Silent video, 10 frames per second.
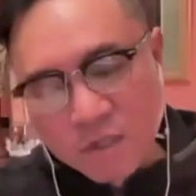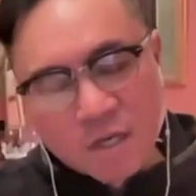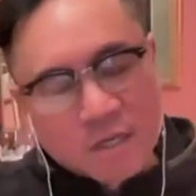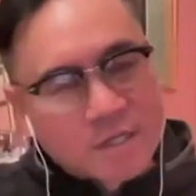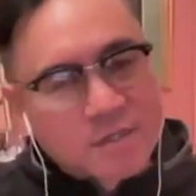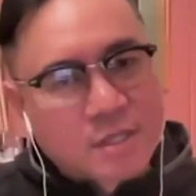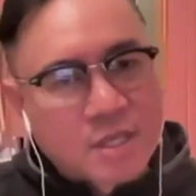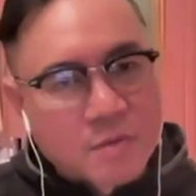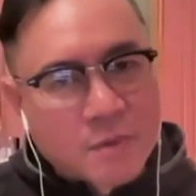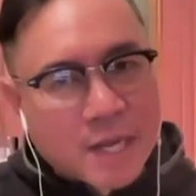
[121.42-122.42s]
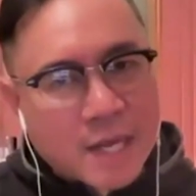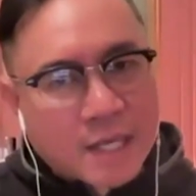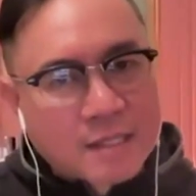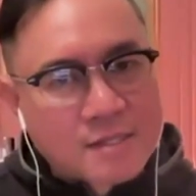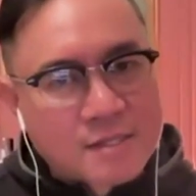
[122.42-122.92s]
talk is the
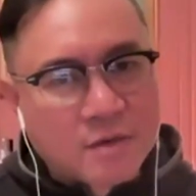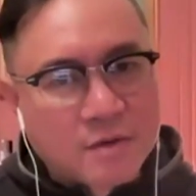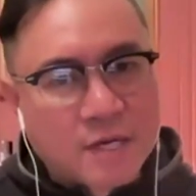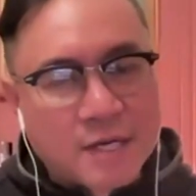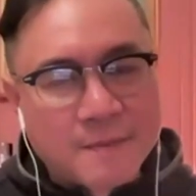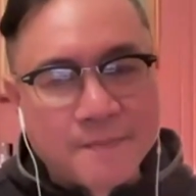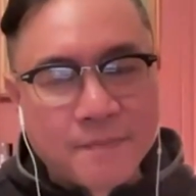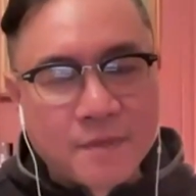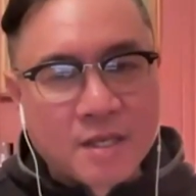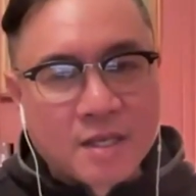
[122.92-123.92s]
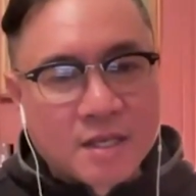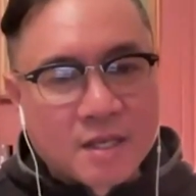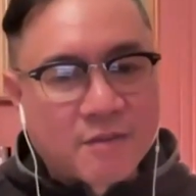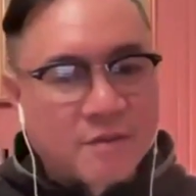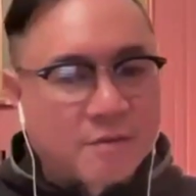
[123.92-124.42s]
Q&A. So um
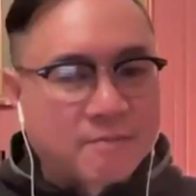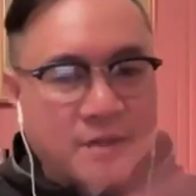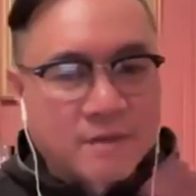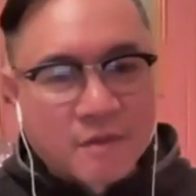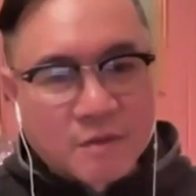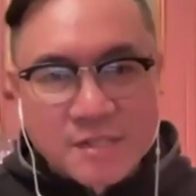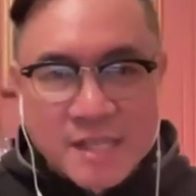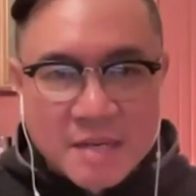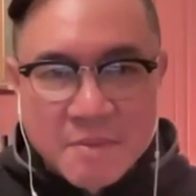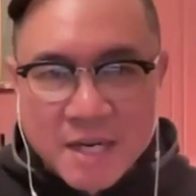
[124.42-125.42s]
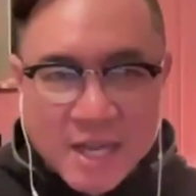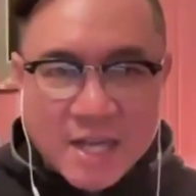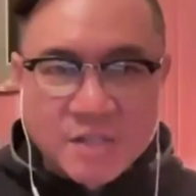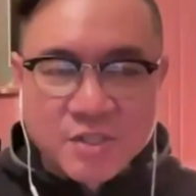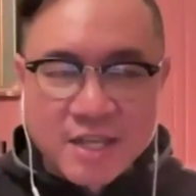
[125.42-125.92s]
if there if there is anybody
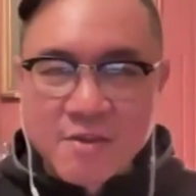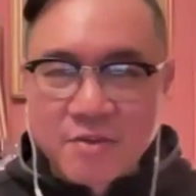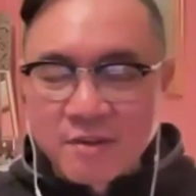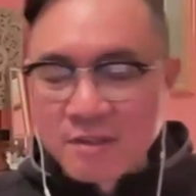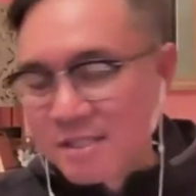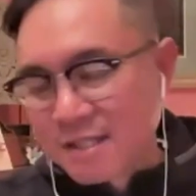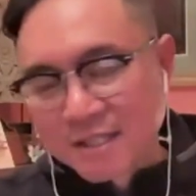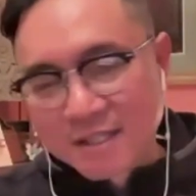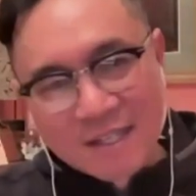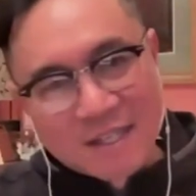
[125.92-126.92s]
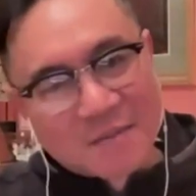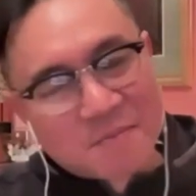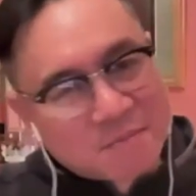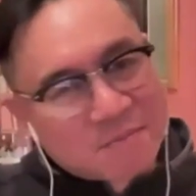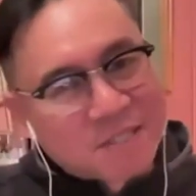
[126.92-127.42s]
actually out there listening,
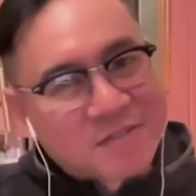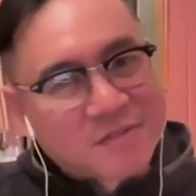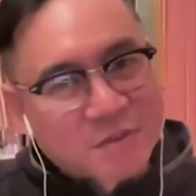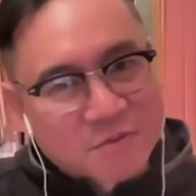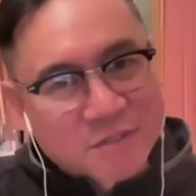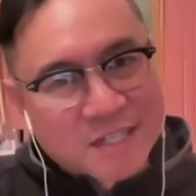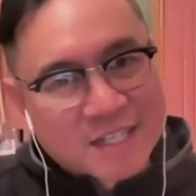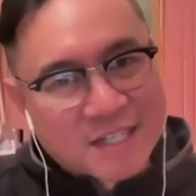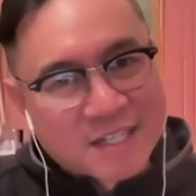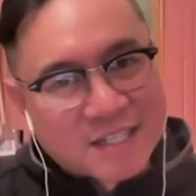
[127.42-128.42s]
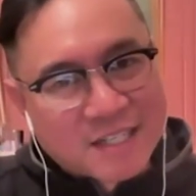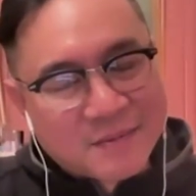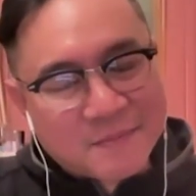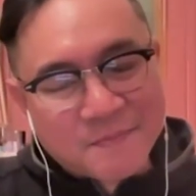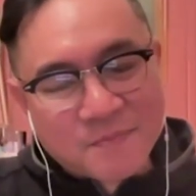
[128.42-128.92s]
um please feel free to
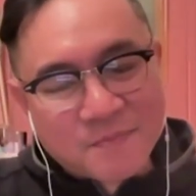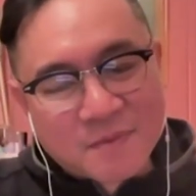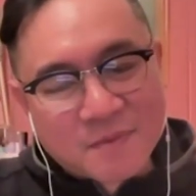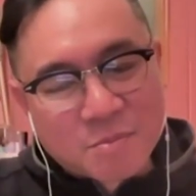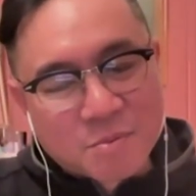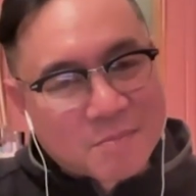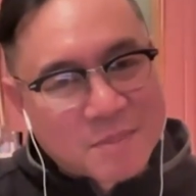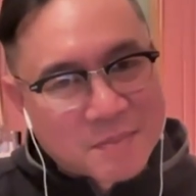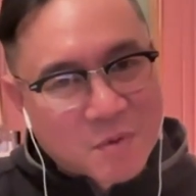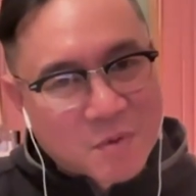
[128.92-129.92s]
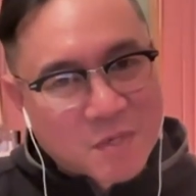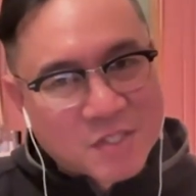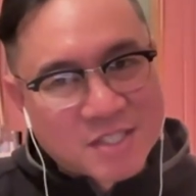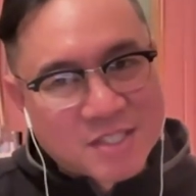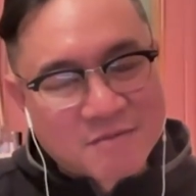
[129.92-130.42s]
um prep some
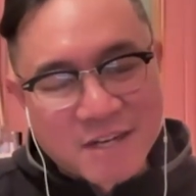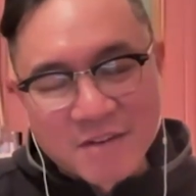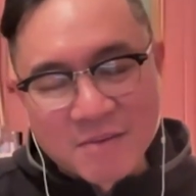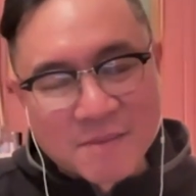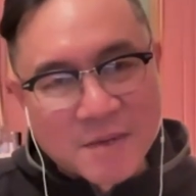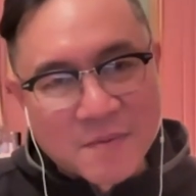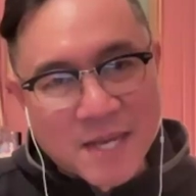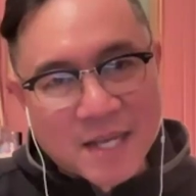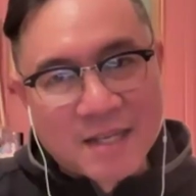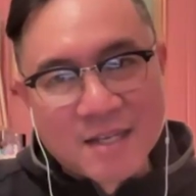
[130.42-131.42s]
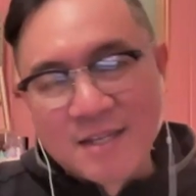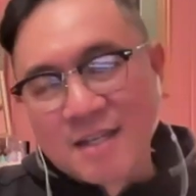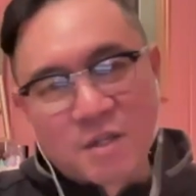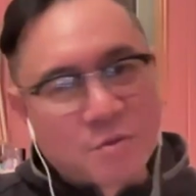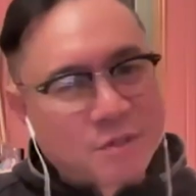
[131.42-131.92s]
questions and fire them my way.
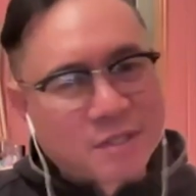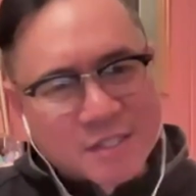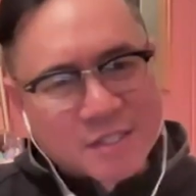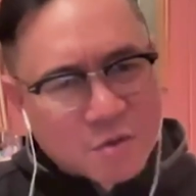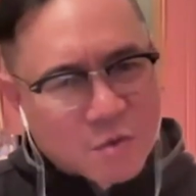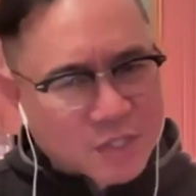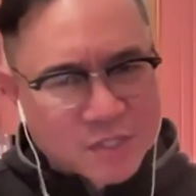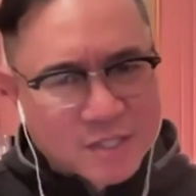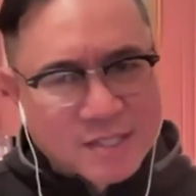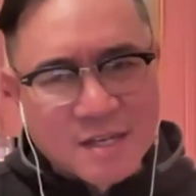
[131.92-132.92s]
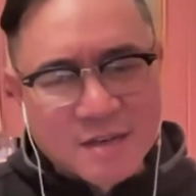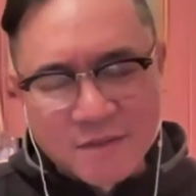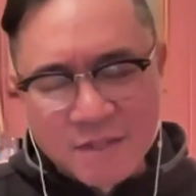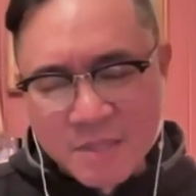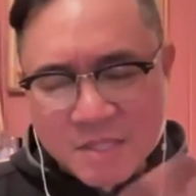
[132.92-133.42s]
And there really is no question that's
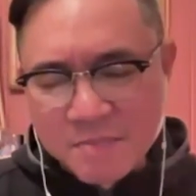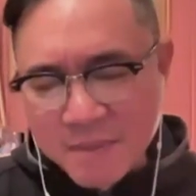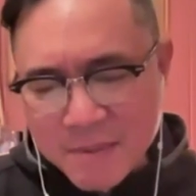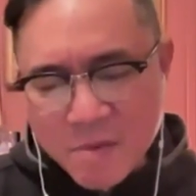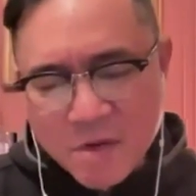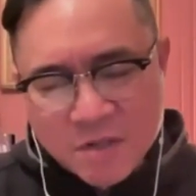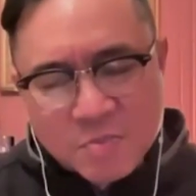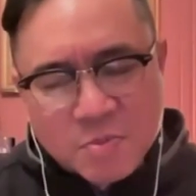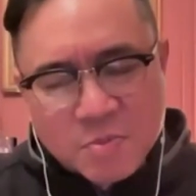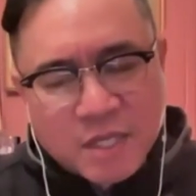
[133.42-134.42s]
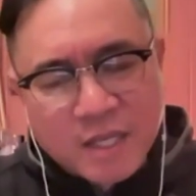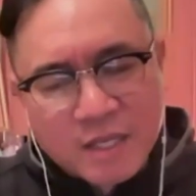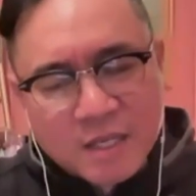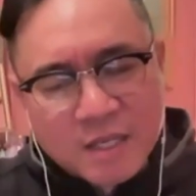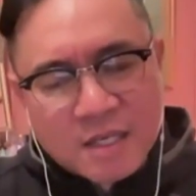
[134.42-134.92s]
off limits. My memoir is pretty